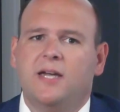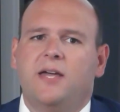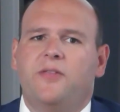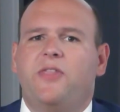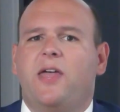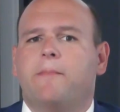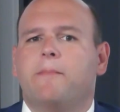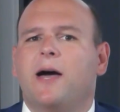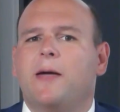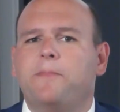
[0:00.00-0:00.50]

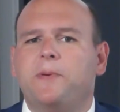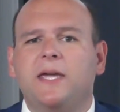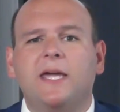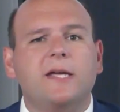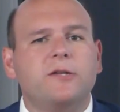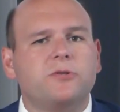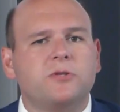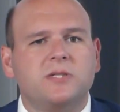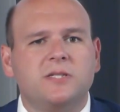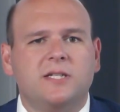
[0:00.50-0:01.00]
that might be
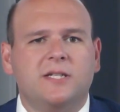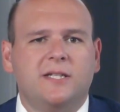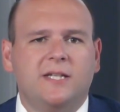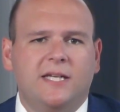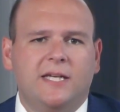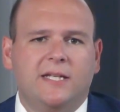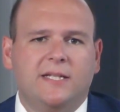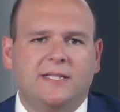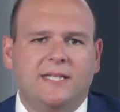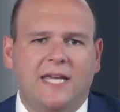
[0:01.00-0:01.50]
interested
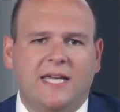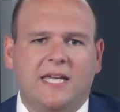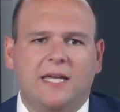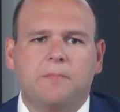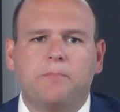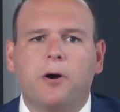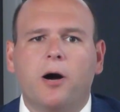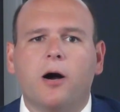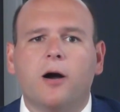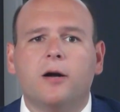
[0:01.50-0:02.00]
in taking
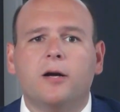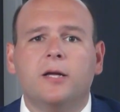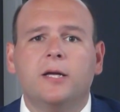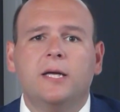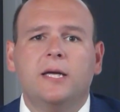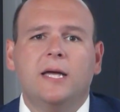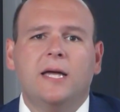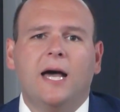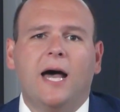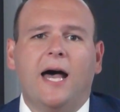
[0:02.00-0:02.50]
part
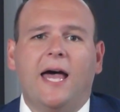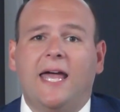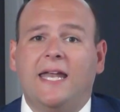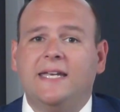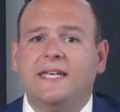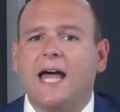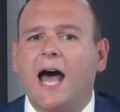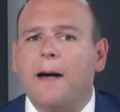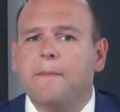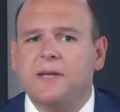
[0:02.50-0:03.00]

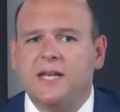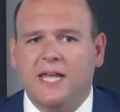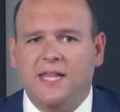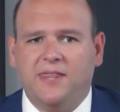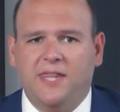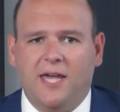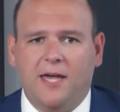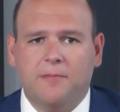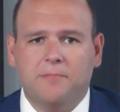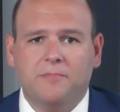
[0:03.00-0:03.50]
and
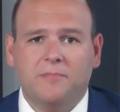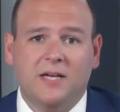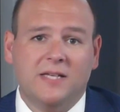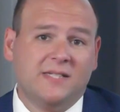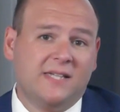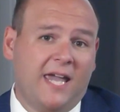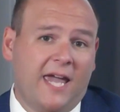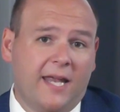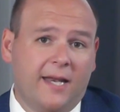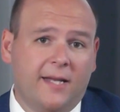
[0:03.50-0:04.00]
nominate them as
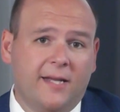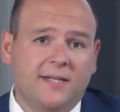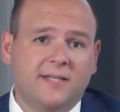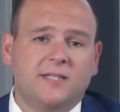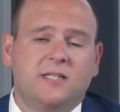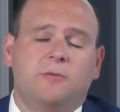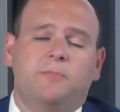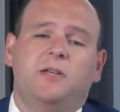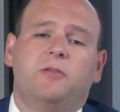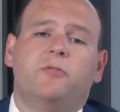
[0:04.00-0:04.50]
candidates
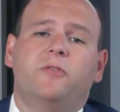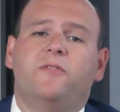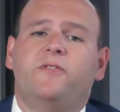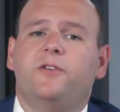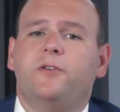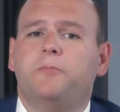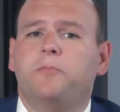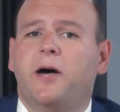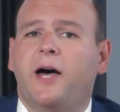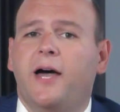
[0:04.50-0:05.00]
to be
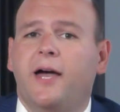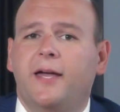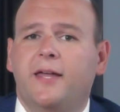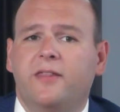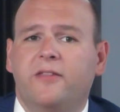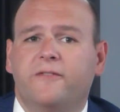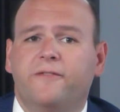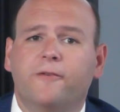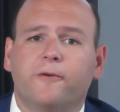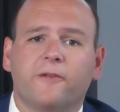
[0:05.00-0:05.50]
reviewed by
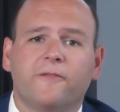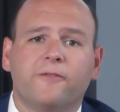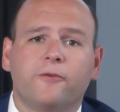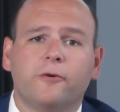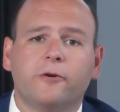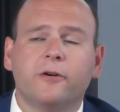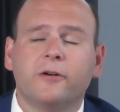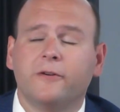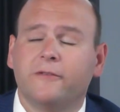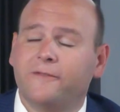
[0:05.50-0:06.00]
the fourth
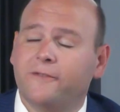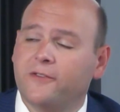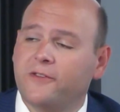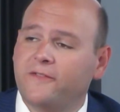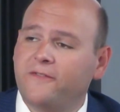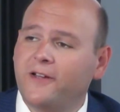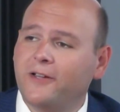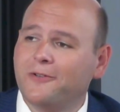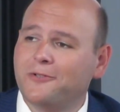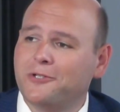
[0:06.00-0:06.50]
floor for the
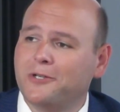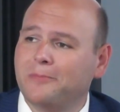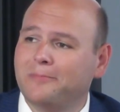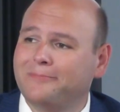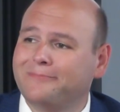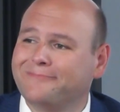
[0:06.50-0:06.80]
fellowship.